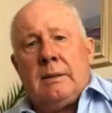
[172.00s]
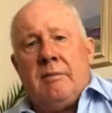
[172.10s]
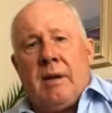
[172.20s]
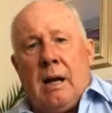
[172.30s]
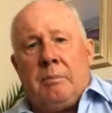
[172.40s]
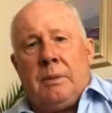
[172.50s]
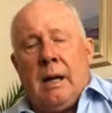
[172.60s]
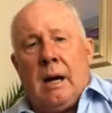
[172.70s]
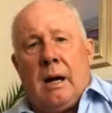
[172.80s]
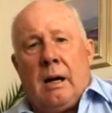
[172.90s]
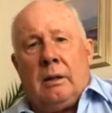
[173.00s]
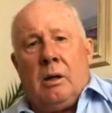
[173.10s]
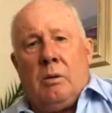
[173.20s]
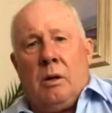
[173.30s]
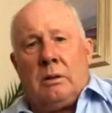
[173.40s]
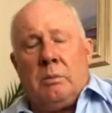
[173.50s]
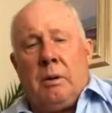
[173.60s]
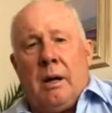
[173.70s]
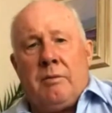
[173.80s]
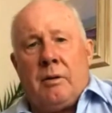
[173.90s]
develop there and go on to
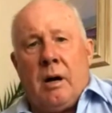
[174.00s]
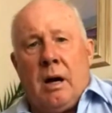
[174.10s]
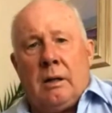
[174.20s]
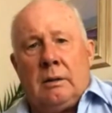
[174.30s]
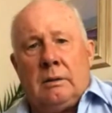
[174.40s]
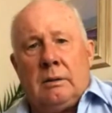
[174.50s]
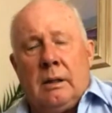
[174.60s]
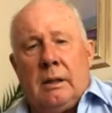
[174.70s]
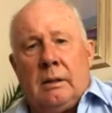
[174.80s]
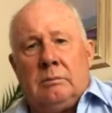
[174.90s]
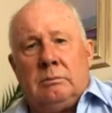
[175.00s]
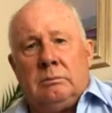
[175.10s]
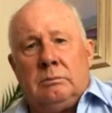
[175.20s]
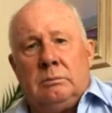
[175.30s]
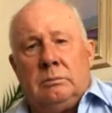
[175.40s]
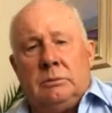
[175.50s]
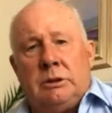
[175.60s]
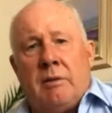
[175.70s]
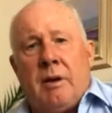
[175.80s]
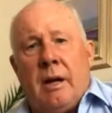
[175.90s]
play for Ireland.
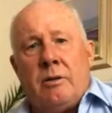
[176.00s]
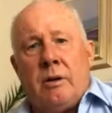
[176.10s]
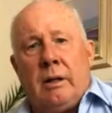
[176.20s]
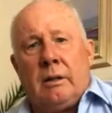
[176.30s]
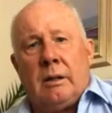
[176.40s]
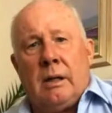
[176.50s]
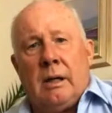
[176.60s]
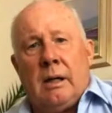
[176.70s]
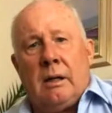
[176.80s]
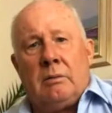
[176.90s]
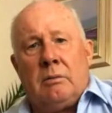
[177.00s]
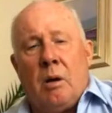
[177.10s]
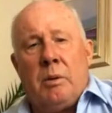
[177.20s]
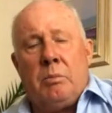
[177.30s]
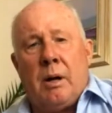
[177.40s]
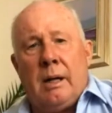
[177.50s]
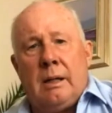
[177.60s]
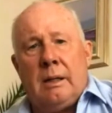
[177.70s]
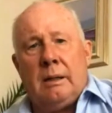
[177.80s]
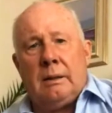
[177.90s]
Jeff Hendrick, Robbie
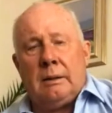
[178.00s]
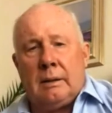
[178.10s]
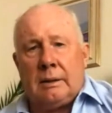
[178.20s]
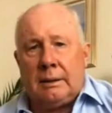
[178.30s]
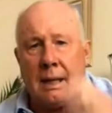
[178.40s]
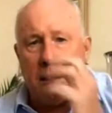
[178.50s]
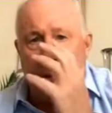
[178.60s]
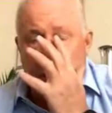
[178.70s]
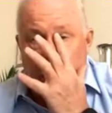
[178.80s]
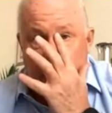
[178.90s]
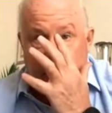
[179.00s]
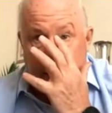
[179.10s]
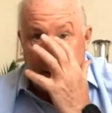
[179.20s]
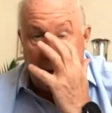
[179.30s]
Brady, I think Damien Duff had